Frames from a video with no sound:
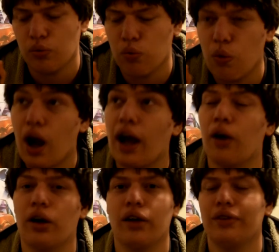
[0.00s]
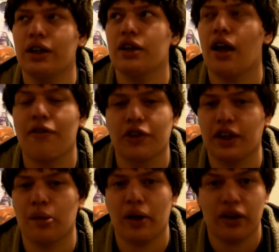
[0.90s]
wow, I mean,
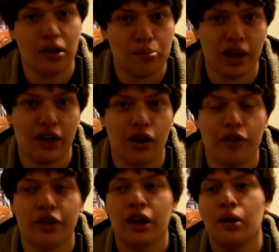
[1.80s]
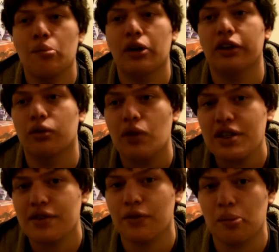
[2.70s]
everything about him paid off. But the
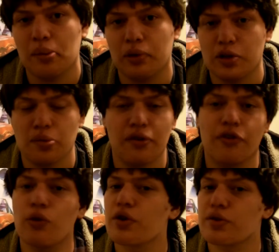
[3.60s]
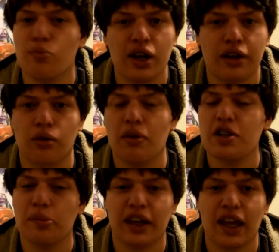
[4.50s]
rest of the people in this movie, Forrest Whitaker,
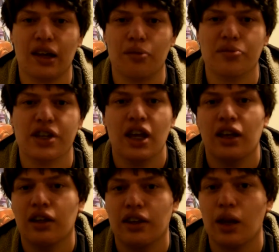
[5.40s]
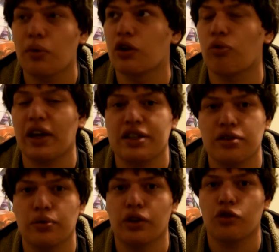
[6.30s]
Rachel McAdams, they were great
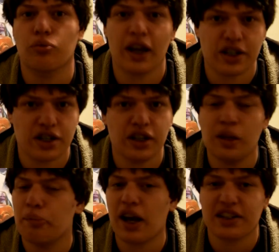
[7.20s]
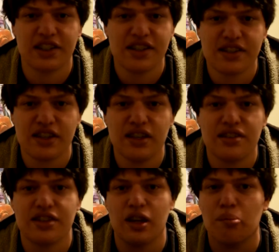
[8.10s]
too. The direction, the boxing
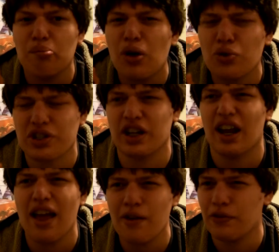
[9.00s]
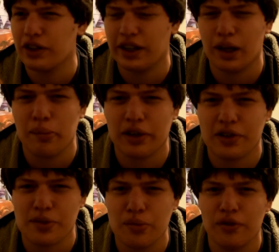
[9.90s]
scenes, the emotion, everything about
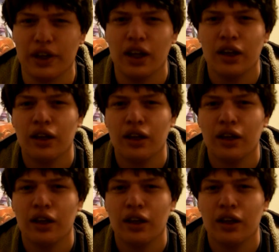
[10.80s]
this movie.